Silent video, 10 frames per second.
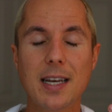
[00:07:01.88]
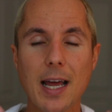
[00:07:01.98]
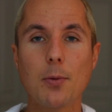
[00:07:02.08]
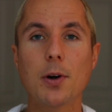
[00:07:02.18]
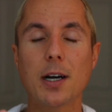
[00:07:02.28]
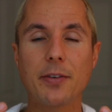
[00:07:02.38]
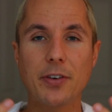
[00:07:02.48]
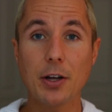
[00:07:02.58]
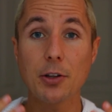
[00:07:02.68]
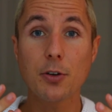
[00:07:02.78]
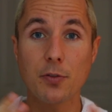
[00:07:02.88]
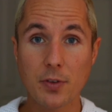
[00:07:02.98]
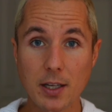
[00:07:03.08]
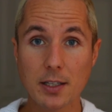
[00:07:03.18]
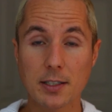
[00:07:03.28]
network of other
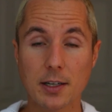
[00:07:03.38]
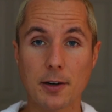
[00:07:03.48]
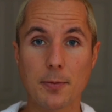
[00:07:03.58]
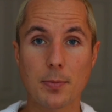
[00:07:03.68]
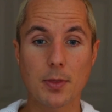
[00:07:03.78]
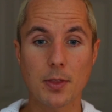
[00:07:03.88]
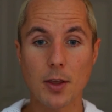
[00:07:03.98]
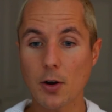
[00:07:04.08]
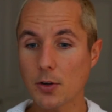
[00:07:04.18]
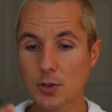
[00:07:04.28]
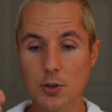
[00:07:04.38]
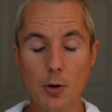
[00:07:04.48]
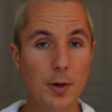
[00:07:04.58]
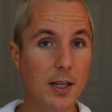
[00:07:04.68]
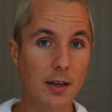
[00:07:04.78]
vegans there. There are
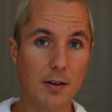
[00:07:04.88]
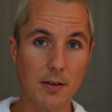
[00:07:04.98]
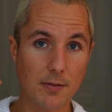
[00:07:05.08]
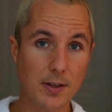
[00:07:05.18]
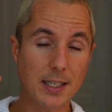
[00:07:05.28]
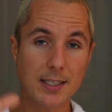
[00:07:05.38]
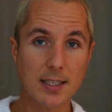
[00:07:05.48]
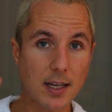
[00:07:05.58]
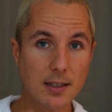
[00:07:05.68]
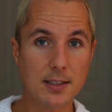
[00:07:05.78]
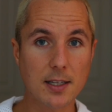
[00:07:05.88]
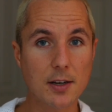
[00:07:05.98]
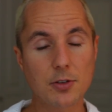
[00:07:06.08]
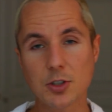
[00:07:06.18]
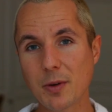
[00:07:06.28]
so many vegan cyclists
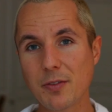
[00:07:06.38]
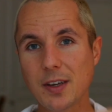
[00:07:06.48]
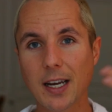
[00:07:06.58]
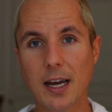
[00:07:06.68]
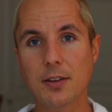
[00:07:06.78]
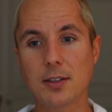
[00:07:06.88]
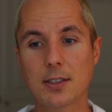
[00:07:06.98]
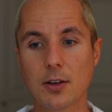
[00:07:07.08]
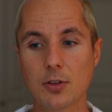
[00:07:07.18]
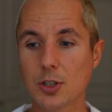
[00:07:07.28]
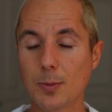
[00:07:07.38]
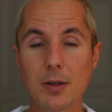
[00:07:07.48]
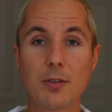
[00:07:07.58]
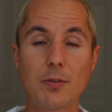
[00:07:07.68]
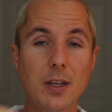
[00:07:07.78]
there, there's so many vegan athletes there, there's so
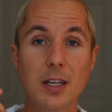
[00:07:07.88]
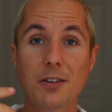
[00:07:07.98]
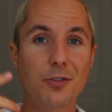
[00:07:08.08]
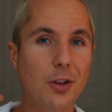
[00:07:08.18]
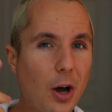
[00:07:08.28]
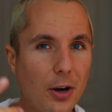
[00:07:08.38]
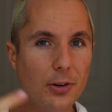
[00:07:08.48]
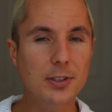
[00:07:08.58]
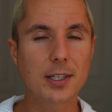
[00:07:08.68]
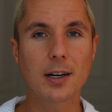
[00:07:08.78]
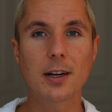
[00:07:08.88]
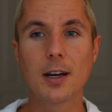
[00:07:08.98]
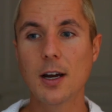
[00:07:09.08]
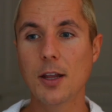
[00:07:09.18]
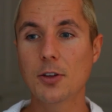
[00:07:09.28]
many vegan vloggers there,
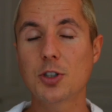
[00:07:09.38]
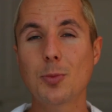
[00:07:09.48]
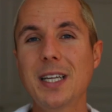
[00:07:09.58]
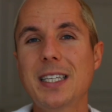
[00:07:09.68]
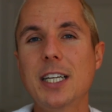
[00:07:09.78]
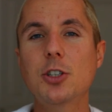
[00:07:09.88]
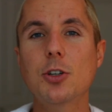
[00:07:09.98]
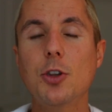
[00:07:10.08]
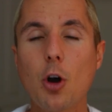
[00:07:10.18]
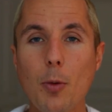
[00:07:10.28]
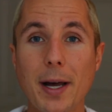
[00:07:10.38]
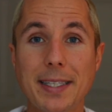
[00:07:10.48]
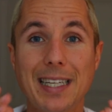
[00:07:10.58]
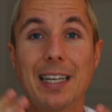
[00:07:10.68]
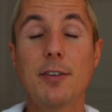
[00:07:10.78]
there's so many digital
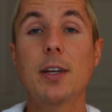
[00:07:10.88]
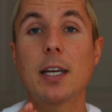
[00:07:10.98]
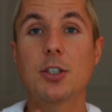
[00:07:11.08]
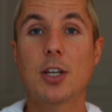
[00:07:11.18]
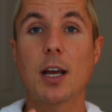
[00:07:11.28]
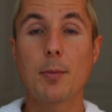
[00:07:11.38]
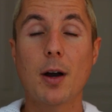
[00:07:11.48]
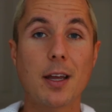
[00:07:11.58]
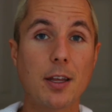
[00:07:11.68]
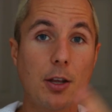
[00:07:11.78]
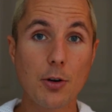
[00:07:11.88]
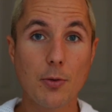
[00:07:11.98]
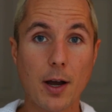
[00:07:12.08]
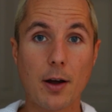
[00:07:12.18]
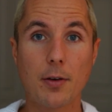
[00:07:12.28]
nomads living in Chiang Mai
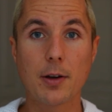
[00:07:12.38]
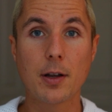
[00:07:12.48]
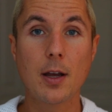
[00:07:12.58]
year-round.